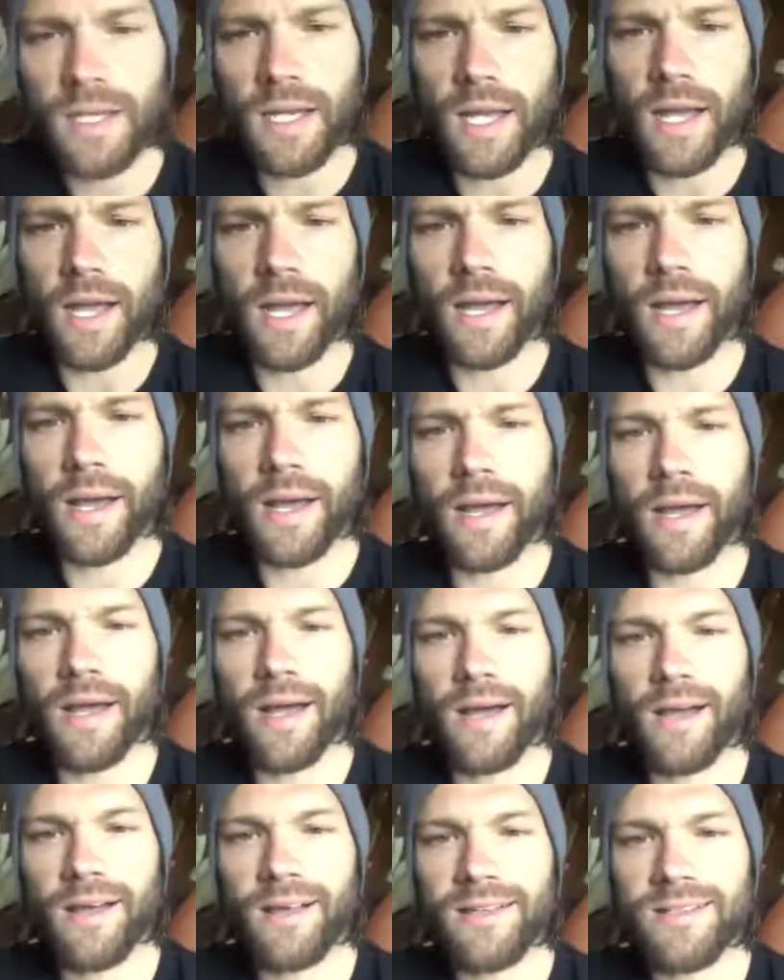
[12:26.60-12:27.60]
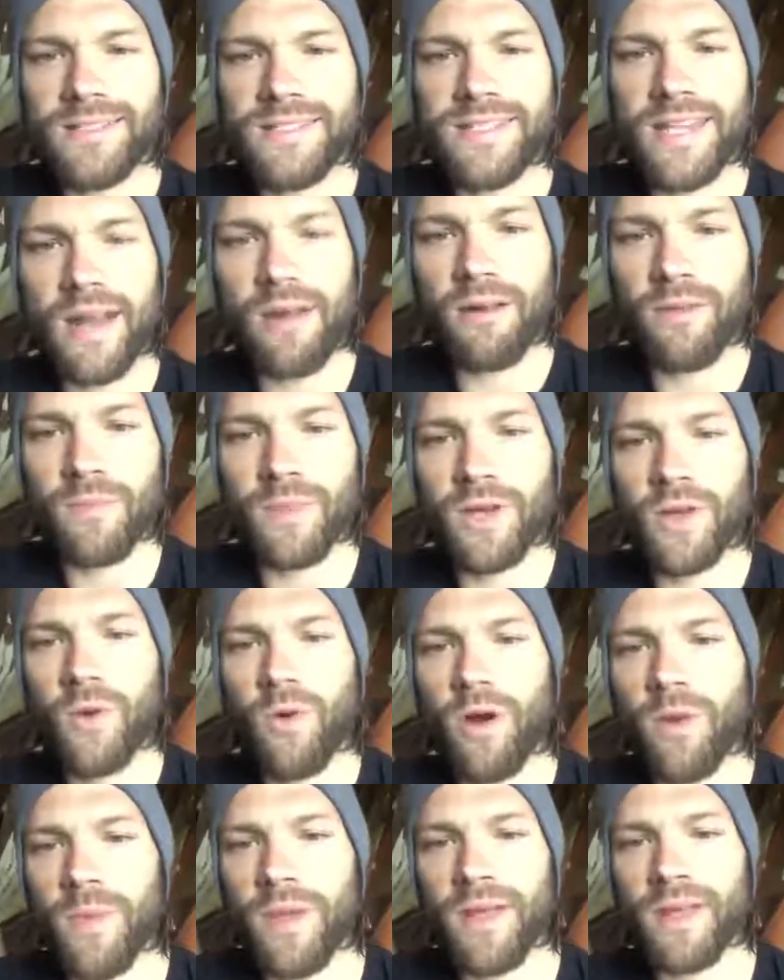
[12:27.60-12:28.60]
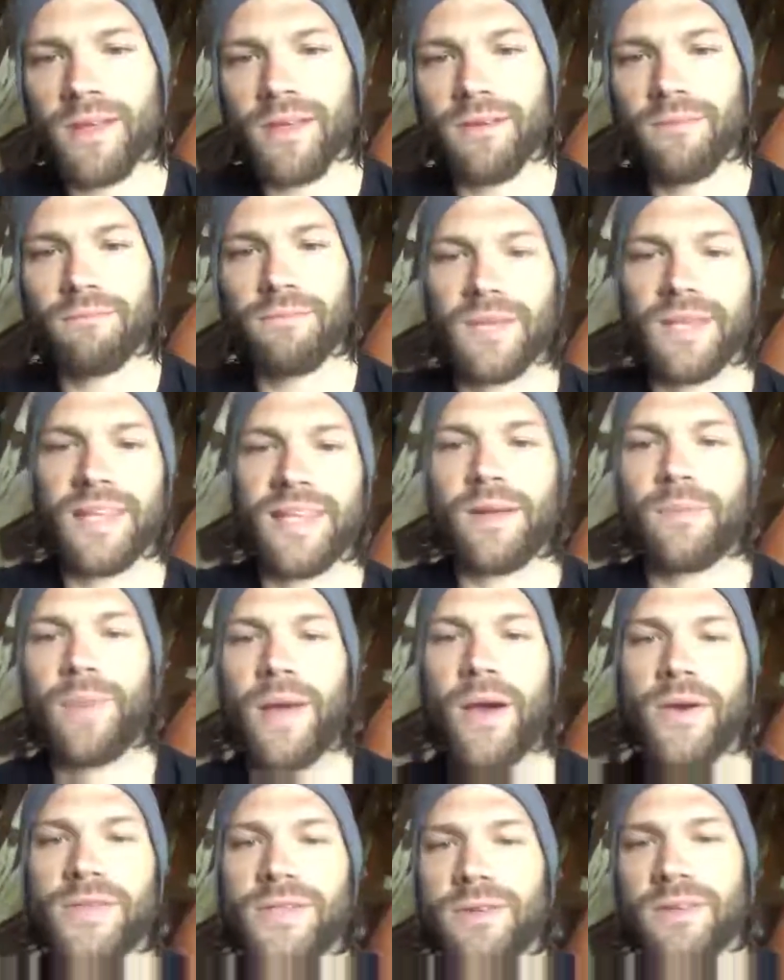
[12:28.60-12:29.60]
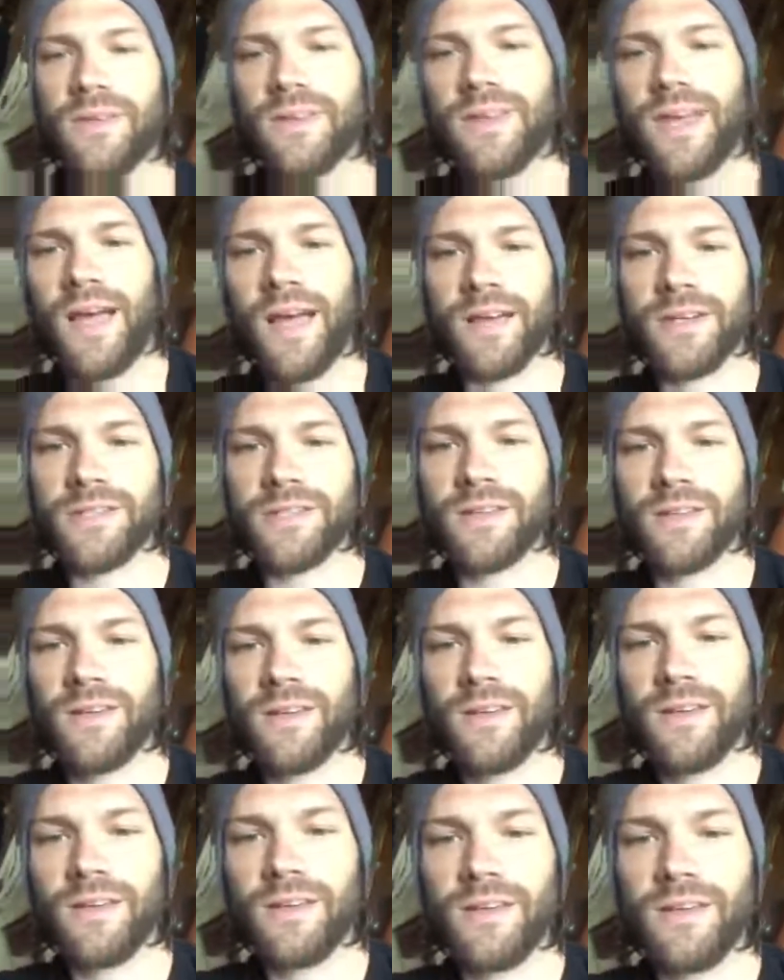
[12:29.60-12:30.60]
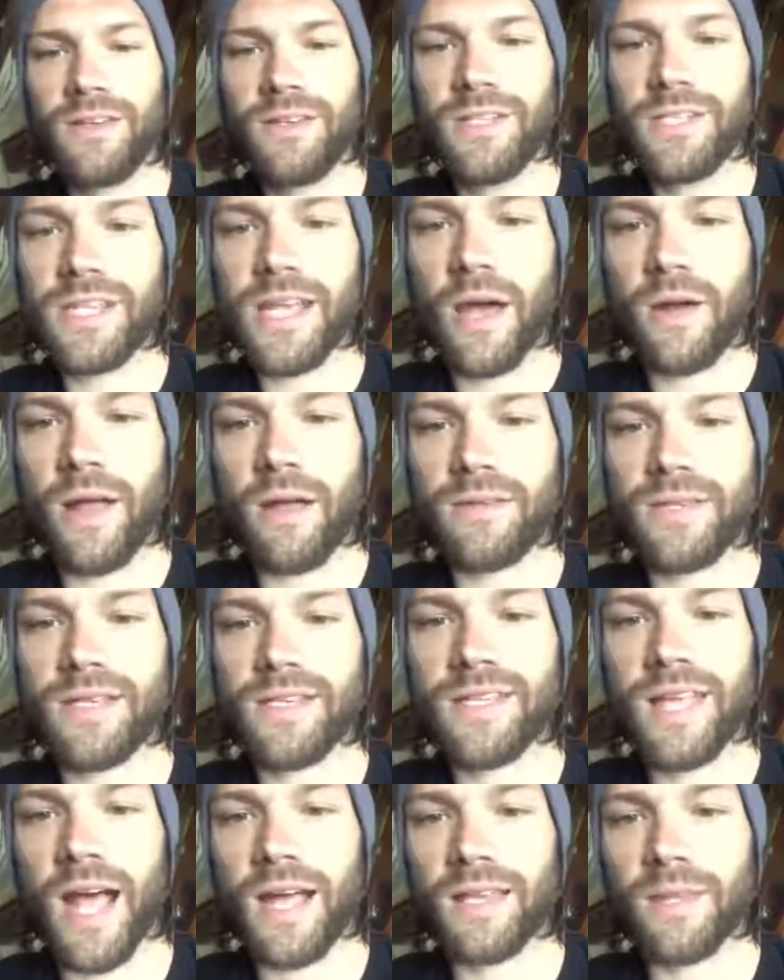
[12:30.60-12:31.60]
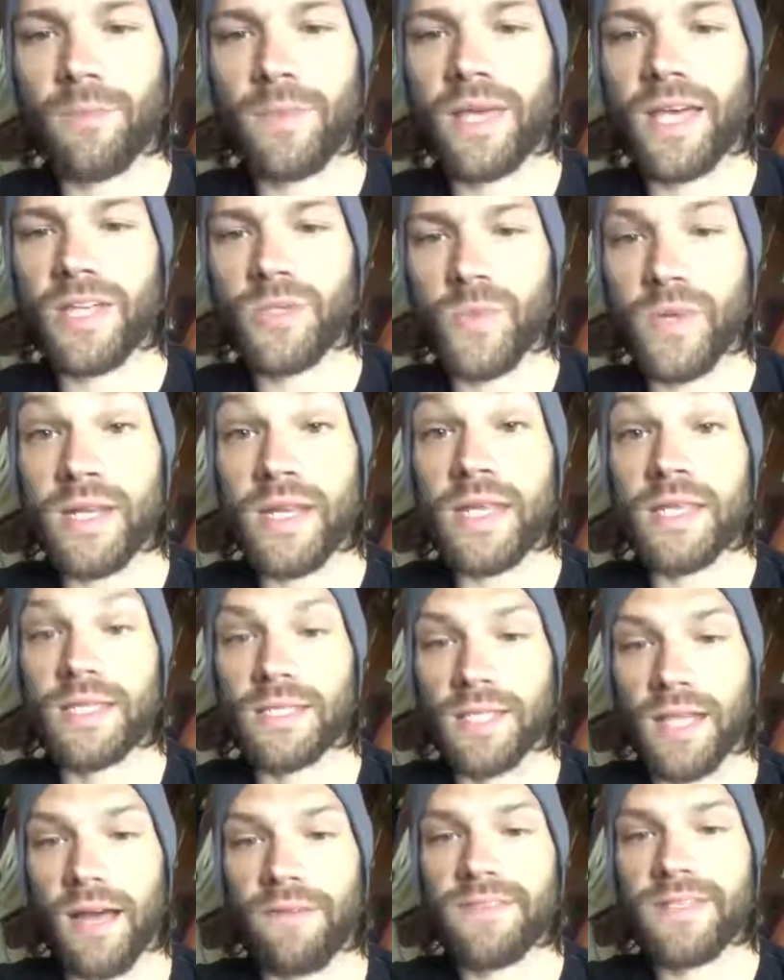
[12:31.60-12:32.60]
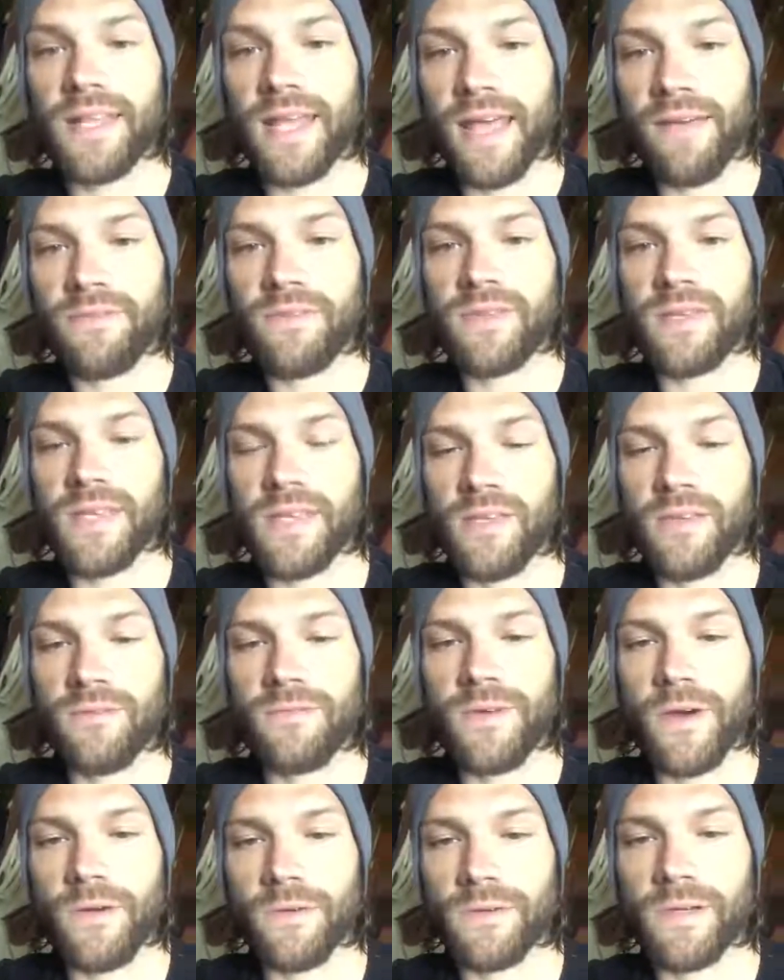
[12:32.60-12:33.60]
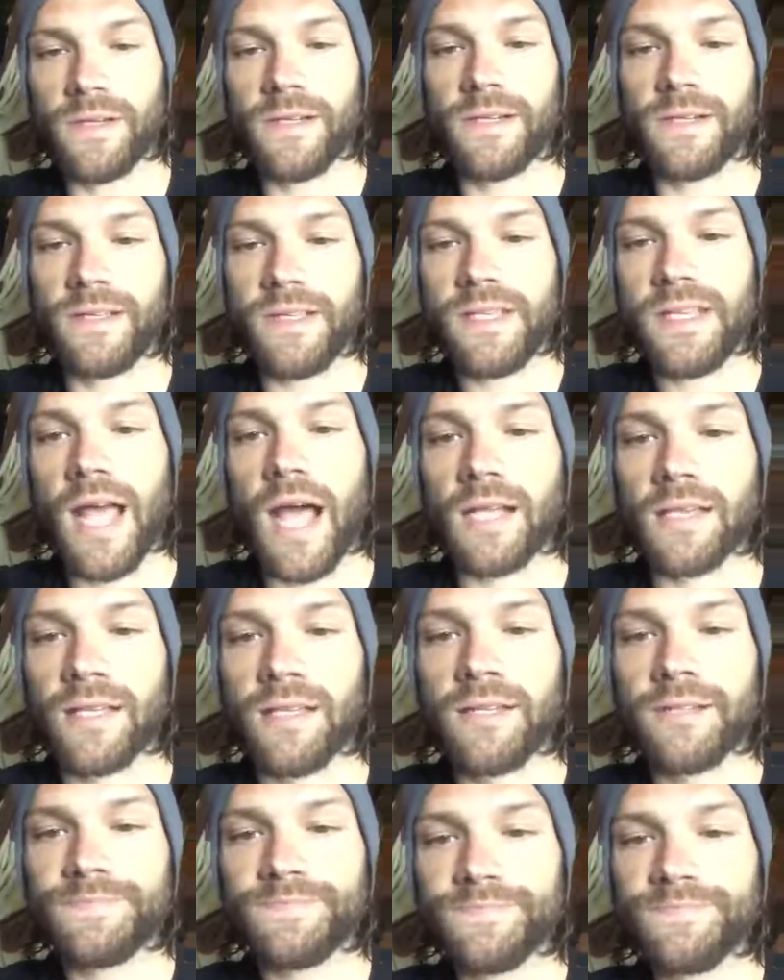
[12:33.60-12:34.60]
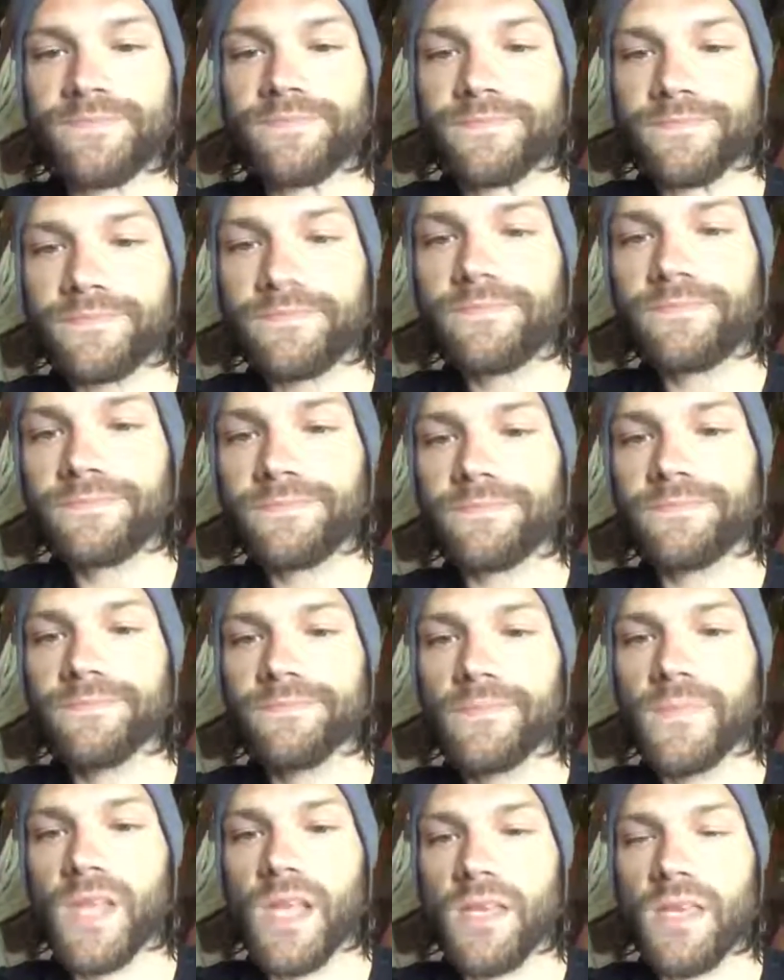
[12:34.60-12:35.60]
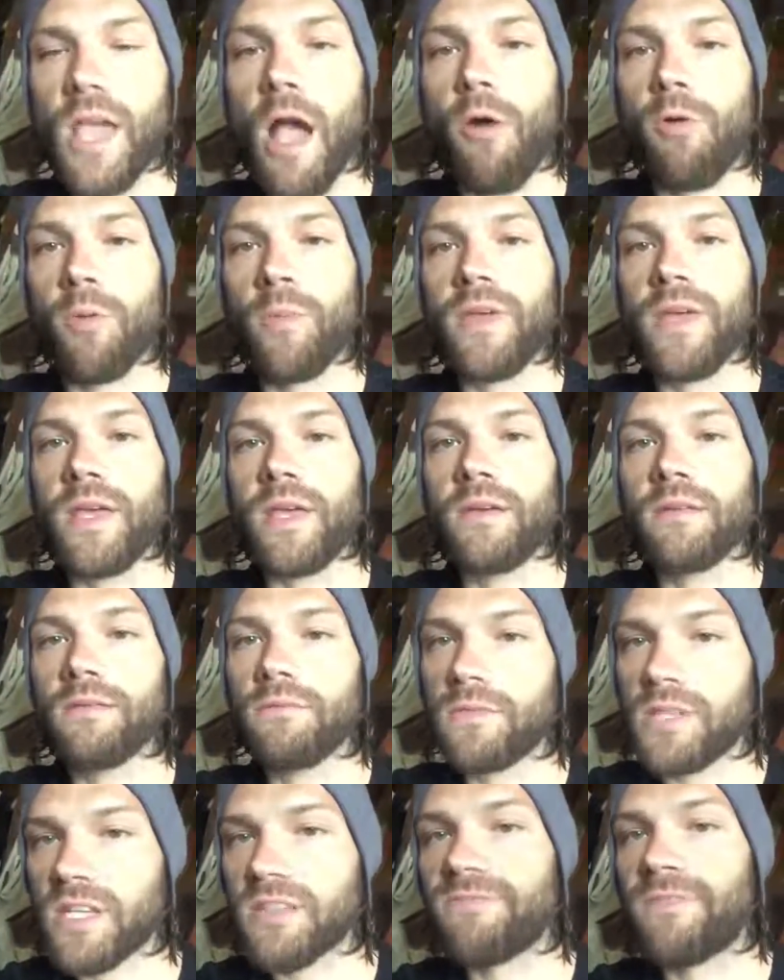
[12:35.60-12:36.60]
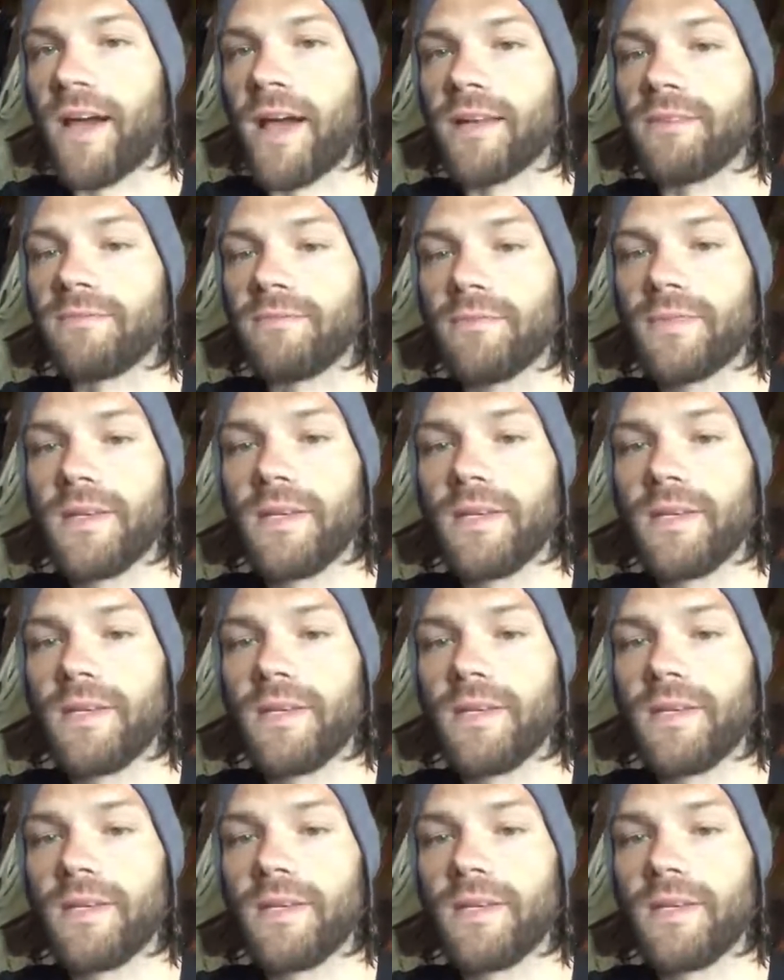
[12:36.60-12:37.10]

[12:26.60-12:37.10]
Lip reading: Dara McCormick, Melina Bowser. Gosh, shout out to Scotland because we need the love today after the EU vote. Scotland, y'all will be just fine.